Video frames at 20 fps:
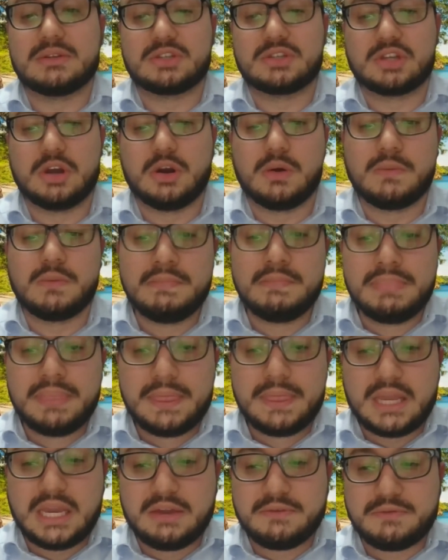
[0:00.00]
So
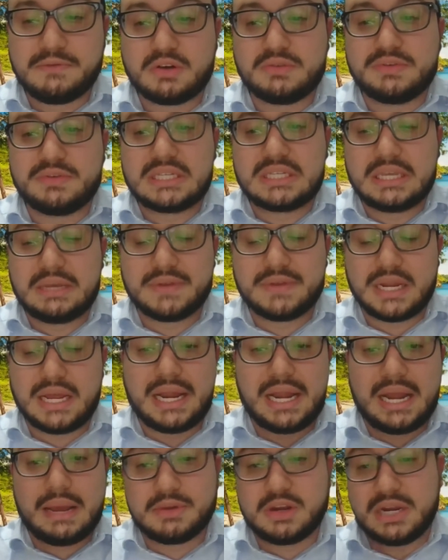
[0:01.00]
if you're receiving,
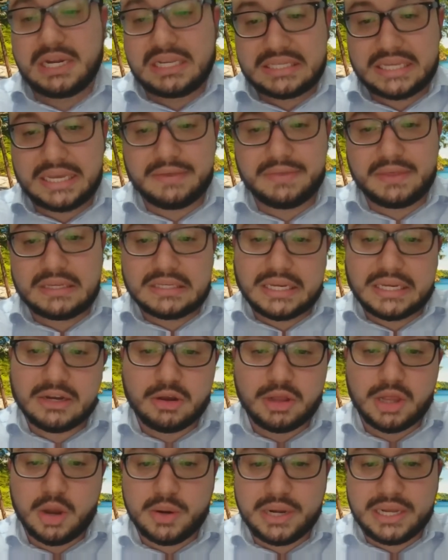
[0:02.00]
and I'm gonna say this in
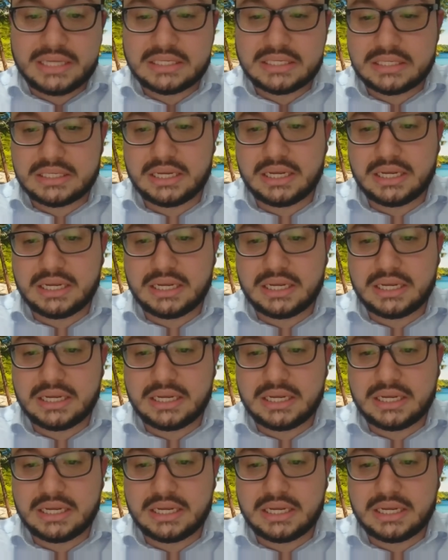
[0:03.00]
colones,